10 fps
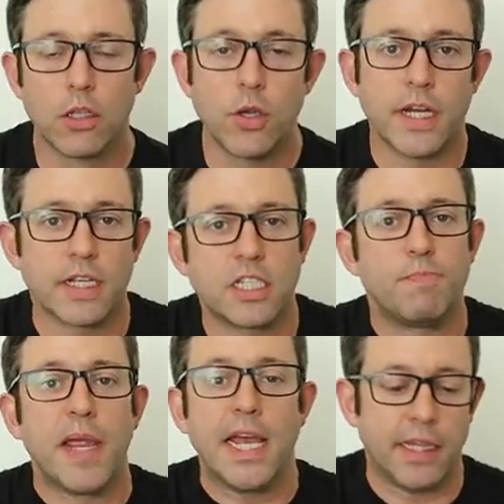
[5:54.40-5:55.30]
You can
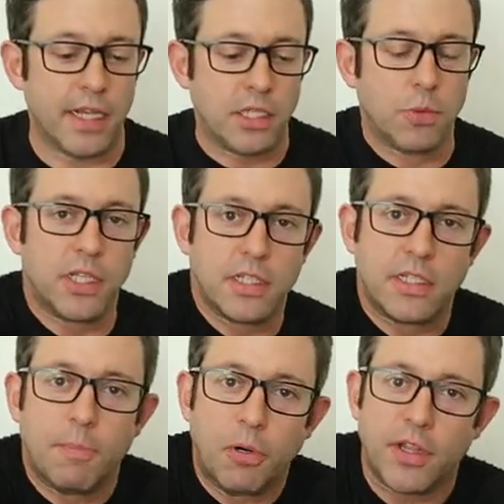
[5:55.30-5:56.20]
expand these with
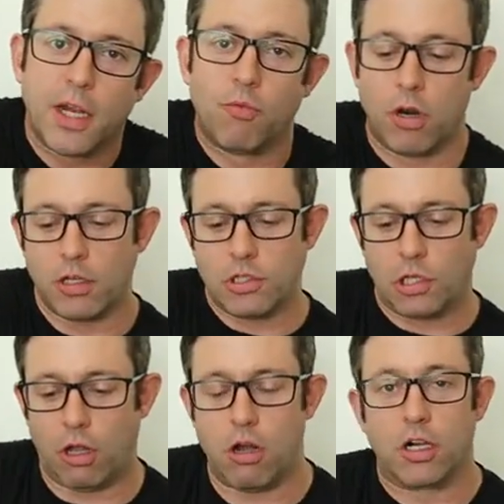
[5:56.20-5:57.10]
this zipper that
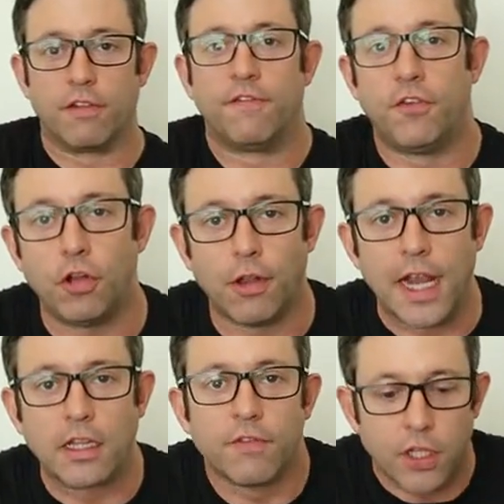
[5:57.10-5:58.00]
runs along the full
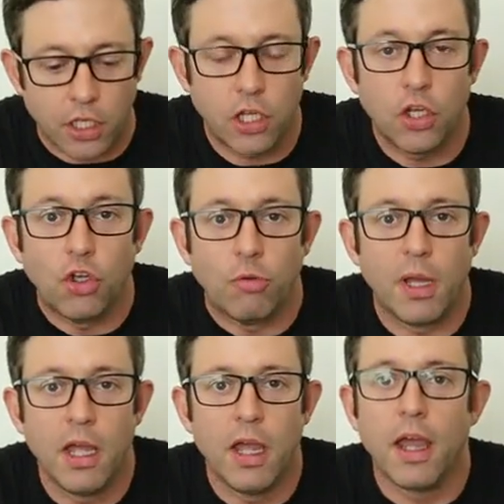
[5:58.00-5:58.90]
length of the cube,
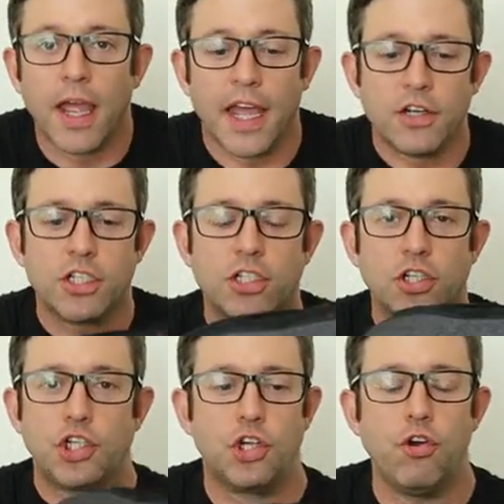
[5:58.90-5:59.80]
and just
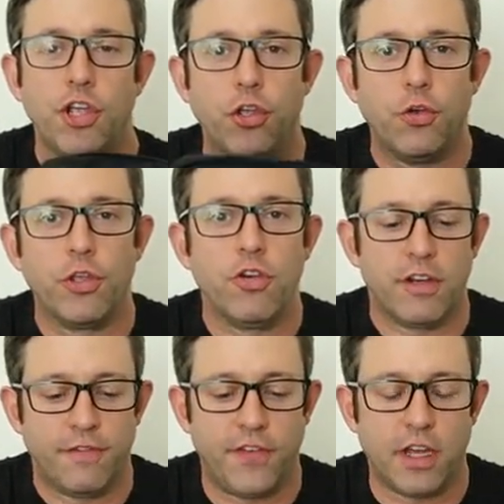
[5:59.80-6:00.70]
to show you, you
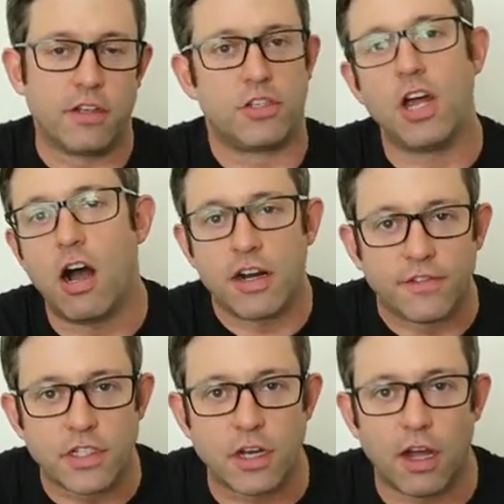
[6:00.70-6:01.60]
can fit a ton
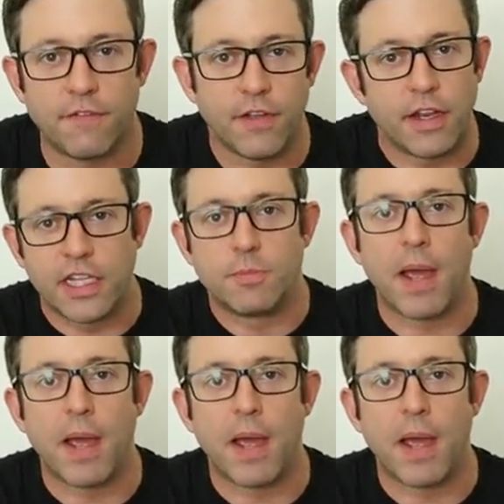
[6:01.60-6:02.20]
of stuff in these